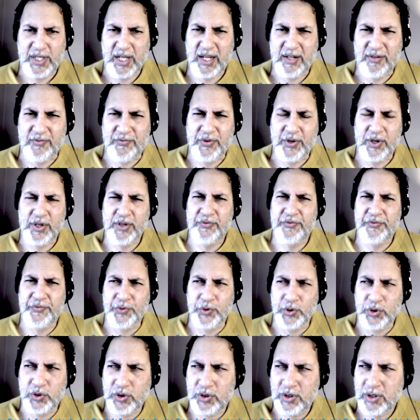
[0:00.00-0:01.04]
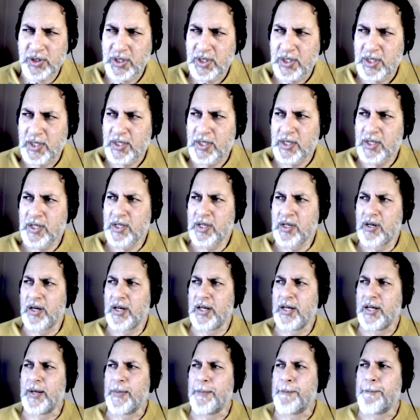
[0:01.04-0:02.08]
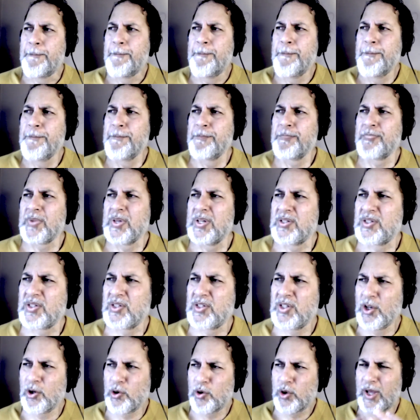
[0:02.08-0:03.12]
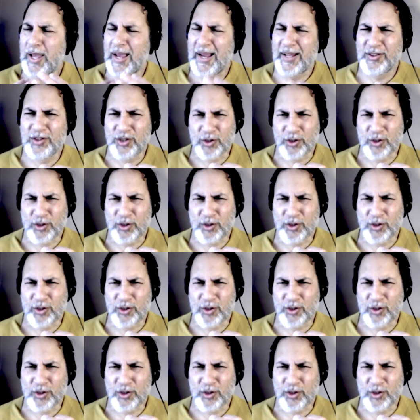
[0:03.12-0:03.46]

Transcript: very full. Still had the